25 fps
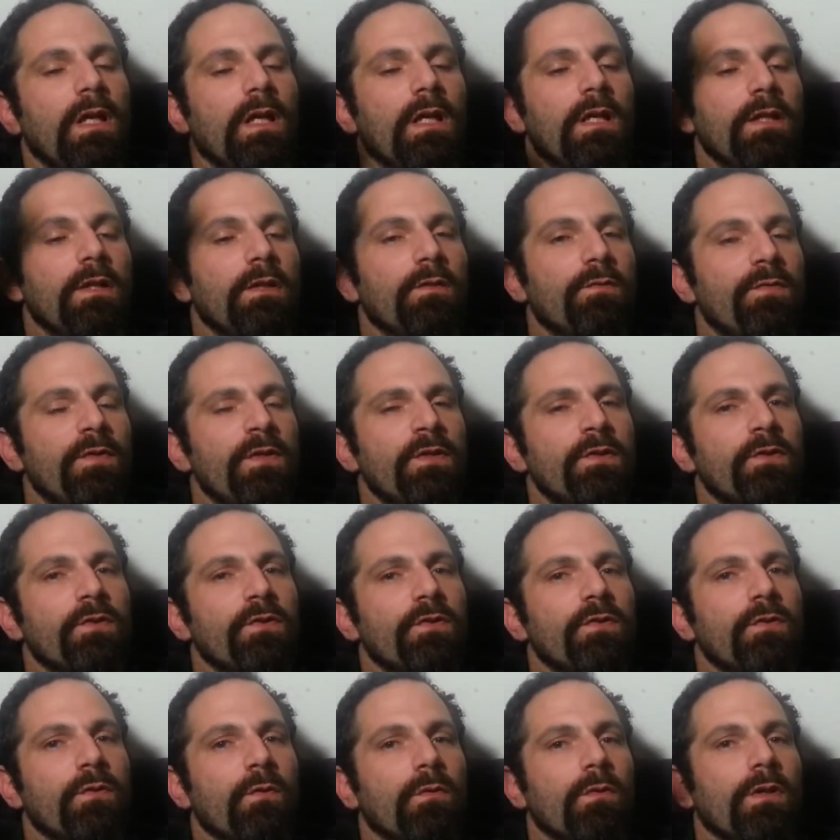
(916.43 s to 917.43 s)
In the official
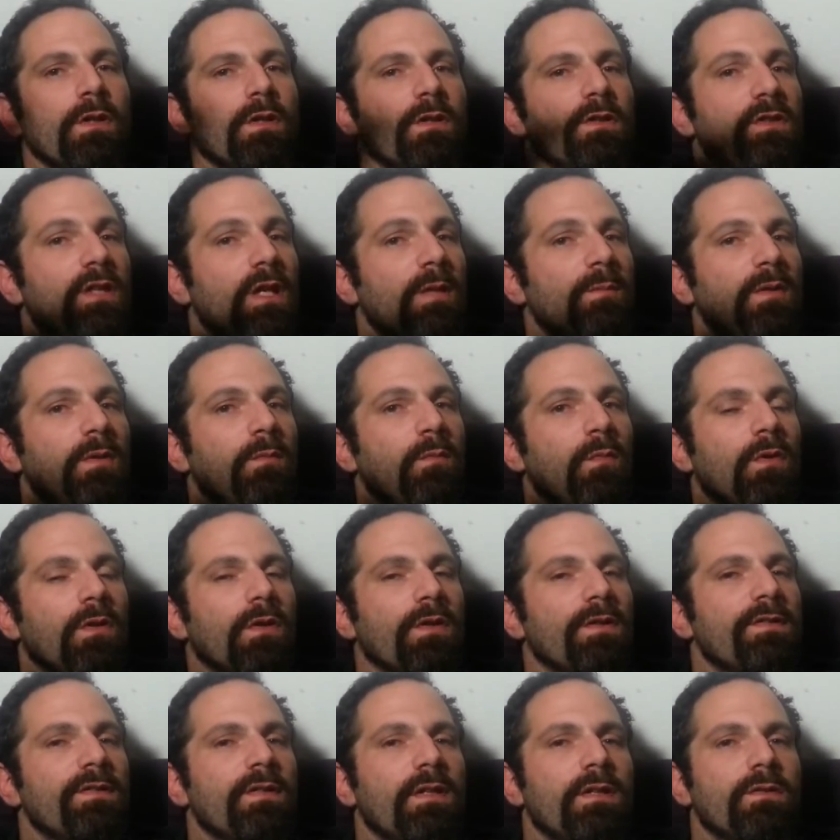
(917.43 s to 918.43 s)
story, J.P.
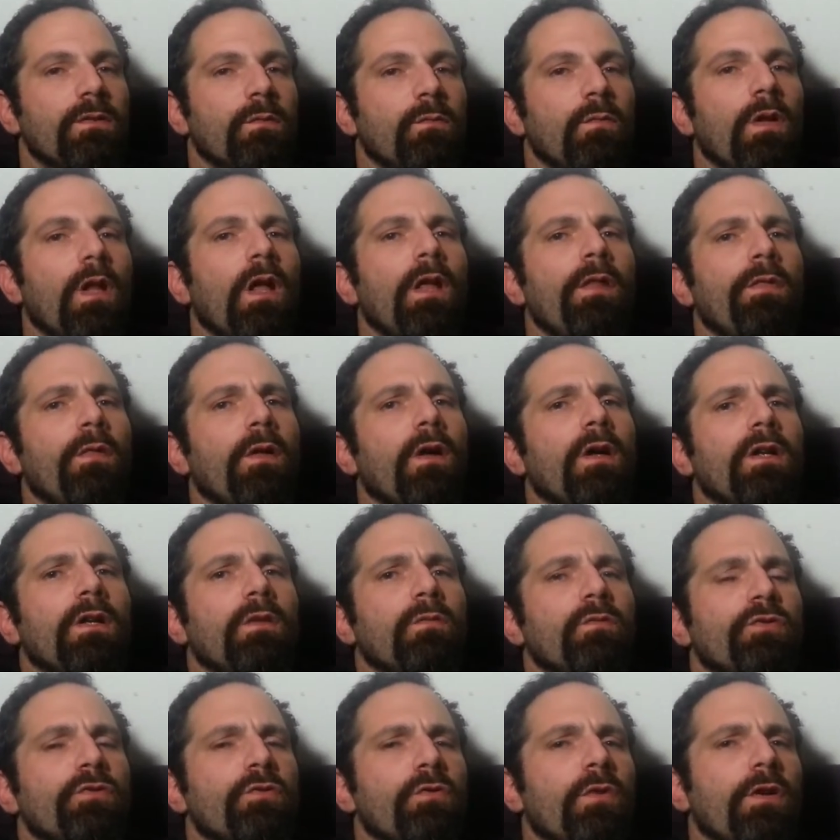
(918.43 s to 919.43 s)
Morgan says, well, I thought he
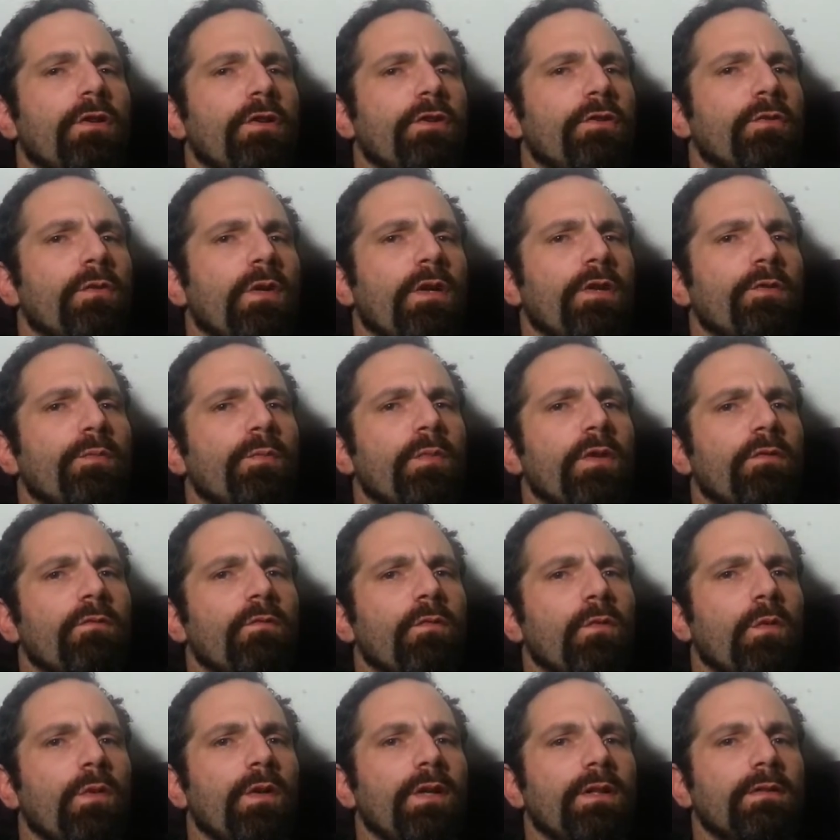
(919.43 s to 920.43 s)
was trying to transmit
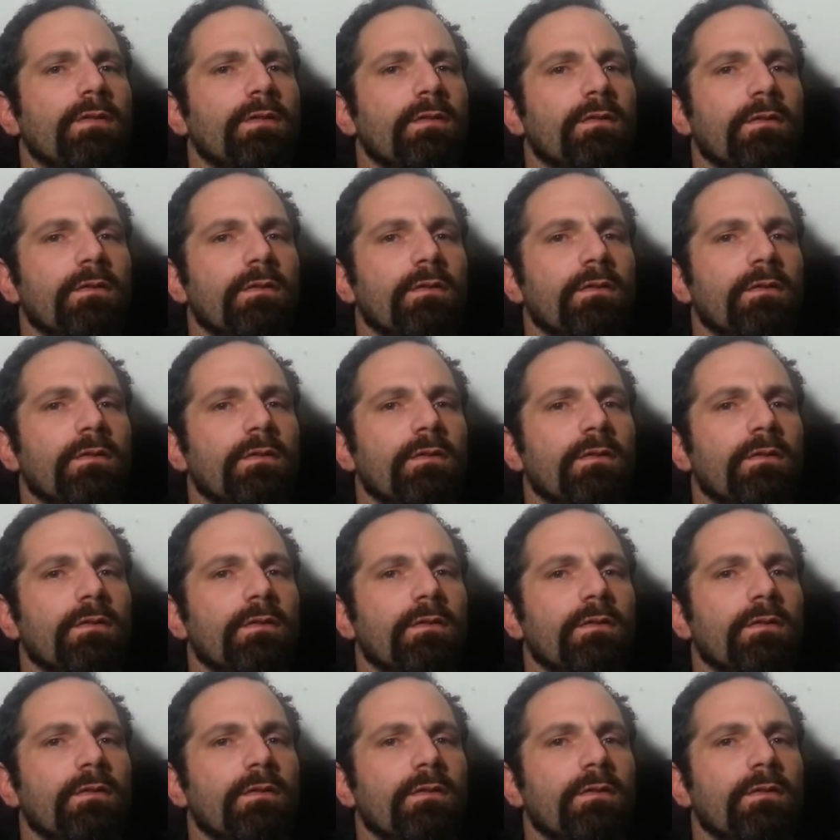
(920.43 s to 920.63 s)
voice.